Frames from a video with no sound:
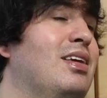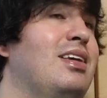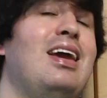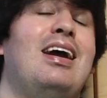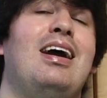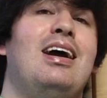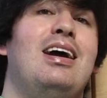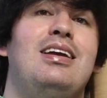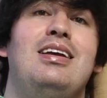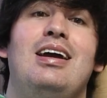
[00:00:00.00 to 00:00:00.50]

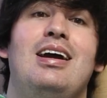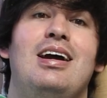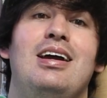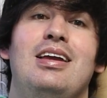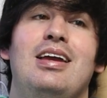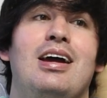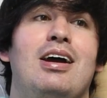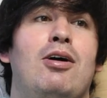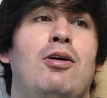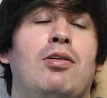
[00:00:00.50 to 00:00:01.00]
Yeah, yeah,
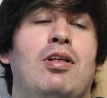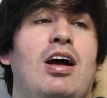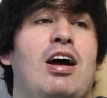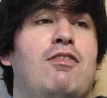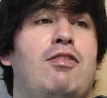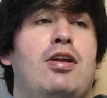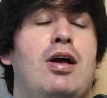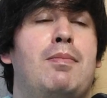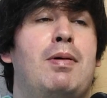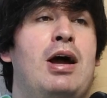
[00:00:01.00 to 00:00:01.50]
yeah, we'll
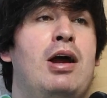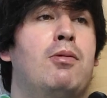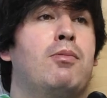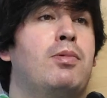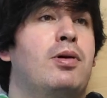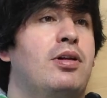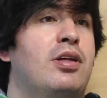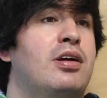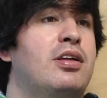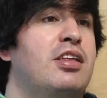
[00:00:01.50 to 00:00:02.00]
laugh it up. I
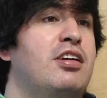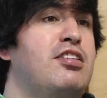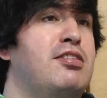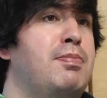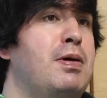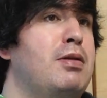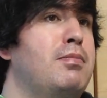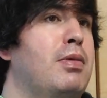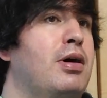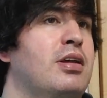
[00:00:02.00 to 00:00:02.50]
willingly
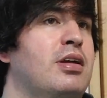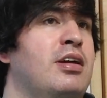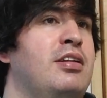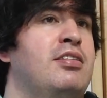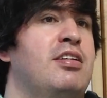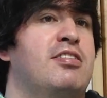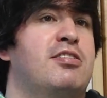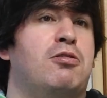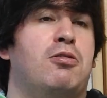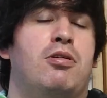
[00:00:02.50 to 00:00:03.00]
spend money on
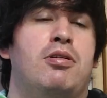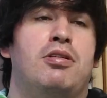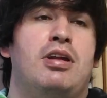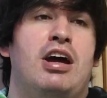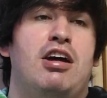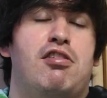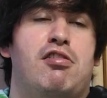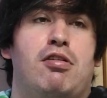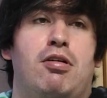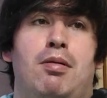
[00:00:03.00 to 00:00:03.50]
Discord
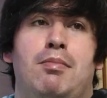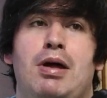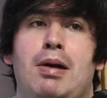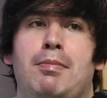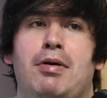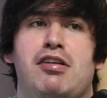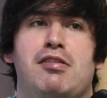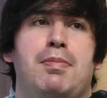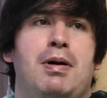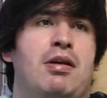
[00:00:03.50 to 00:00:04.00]
Nitro. I'm
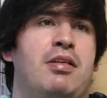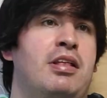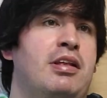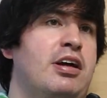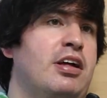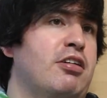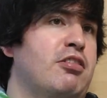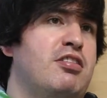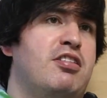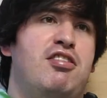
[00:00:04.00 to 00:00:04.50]
not much better than
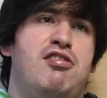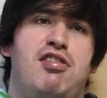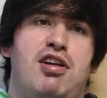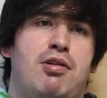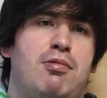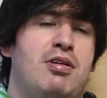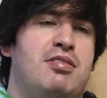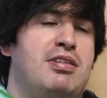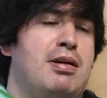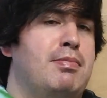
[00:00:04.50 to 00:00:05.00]
the other
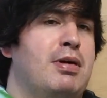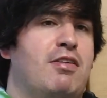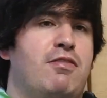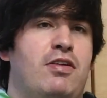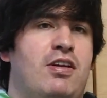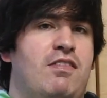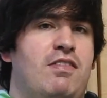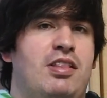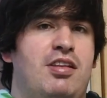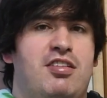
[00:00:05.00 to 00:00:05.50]
degenerates I make
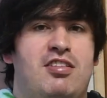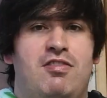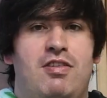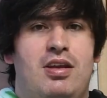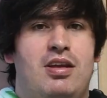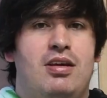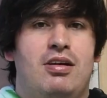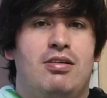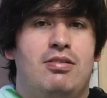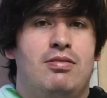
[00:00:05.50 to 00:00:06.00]
fun of in this
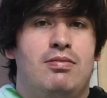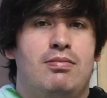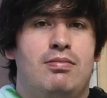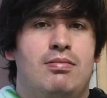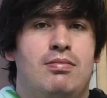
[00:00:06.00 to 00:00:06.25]
video.